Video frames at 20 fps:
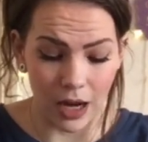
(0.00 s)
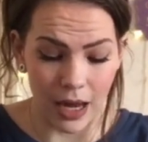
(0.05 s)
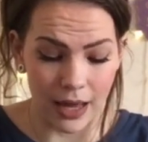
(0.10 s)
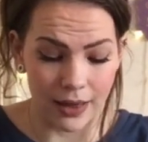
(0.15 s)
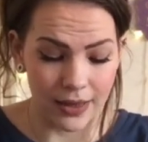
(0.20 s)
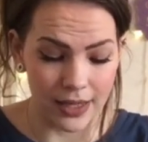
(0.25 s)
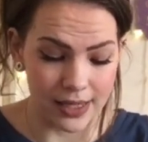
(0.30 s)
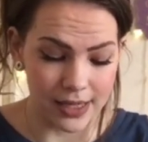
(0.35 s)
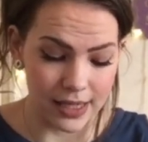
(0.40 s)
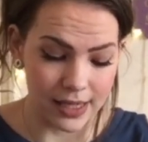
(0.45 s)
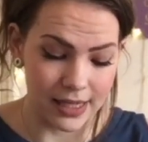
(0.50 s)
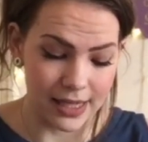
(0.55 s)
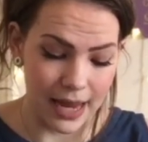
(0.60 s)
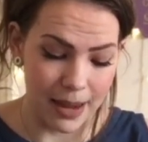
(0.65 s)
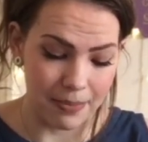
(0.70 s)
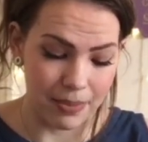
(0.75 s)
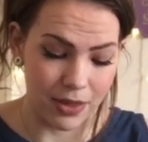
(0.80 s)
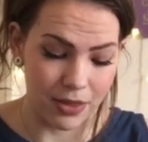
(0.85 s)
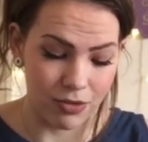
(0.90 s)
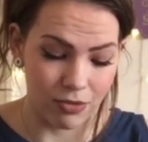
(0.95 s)
and this is
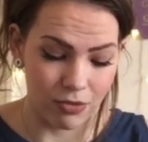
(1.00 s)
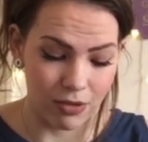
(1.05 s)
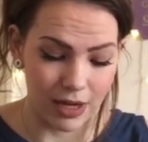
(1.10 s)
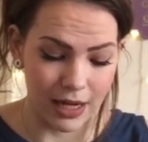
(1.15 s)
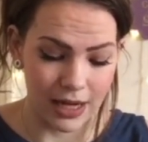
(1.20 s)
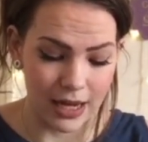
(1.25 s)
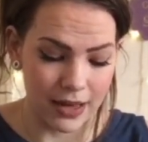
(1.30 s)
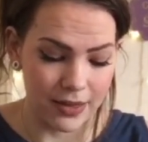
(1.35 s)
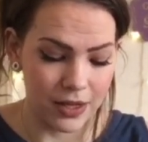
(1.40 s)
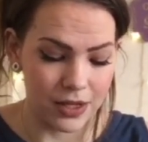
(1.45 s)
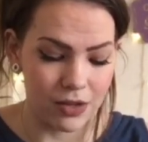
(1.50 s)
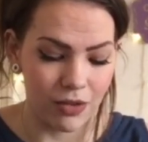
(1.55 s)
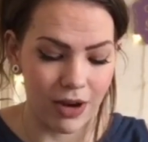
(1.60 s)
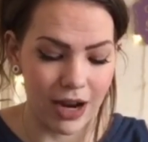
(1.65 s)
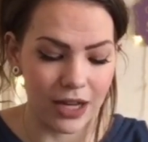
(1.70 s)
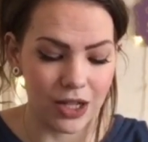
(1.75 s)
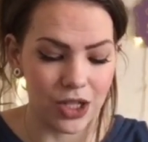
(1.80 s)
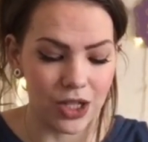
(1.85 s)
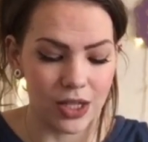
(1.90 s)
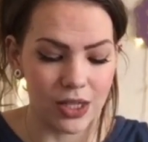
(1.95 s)
step 3, and the
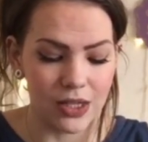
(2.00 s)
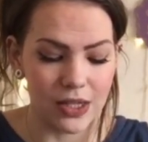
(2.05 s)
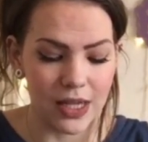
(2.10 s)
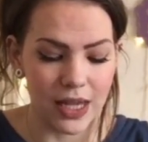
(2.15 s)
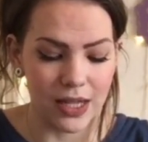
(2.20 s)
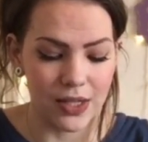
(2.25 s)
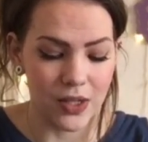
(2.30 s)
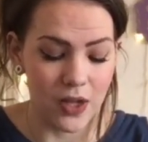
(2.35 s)
directions say